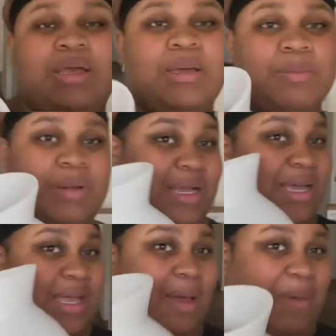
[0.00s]
But I
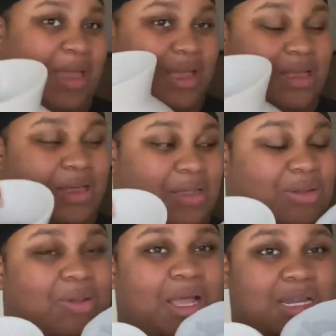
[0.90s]
got, I might uh, do
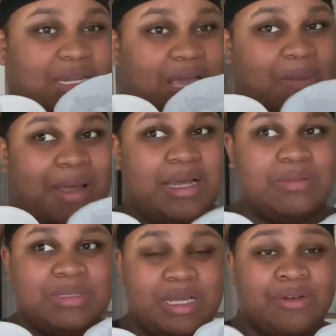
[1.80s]
like a D I Y
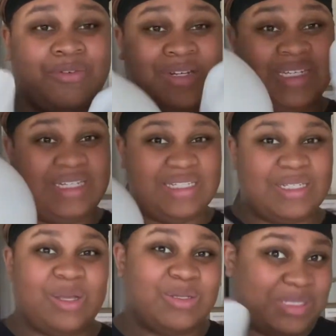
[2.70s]
upcycle for these,
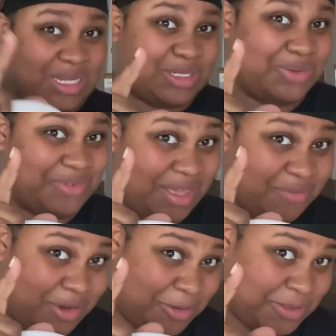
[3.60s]
so stay tuned for that
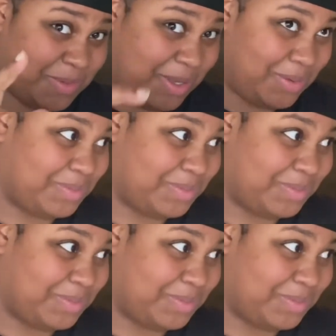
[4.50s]
video as well.